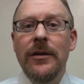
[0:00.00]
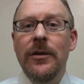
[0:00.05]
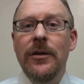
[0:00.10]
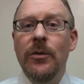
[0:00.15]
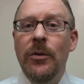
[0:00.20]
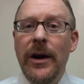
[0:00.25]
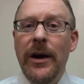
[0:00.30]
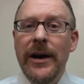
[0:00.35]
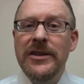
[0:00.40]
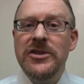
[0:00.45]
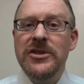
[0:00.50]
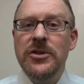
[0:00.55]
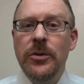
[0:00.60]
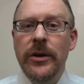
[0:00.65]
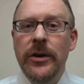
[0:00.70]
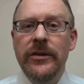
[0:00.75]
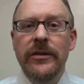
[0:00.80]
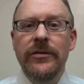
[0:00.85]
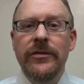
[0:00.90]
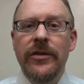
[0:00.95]
the wise
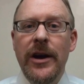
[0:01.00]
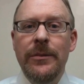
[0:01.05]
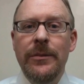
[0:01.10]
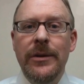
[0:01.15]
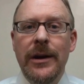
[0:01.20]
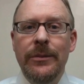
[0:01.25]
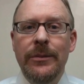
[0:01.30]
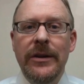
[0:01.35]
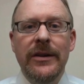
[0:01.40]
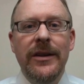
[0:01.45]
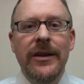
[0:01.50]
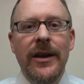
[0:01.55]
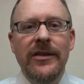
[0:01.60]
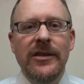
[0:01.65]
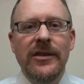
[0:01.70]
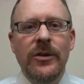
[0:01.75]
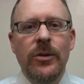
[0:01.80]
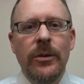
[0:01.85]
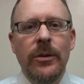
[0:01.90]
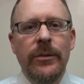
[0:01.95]
choice in fiber optic
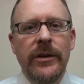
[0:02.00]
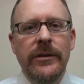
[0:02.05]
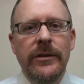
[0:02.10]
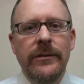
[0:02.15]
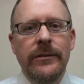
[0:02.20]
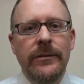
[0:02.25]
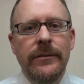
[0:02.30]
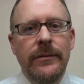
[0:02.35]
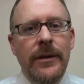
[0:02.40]
test equipment.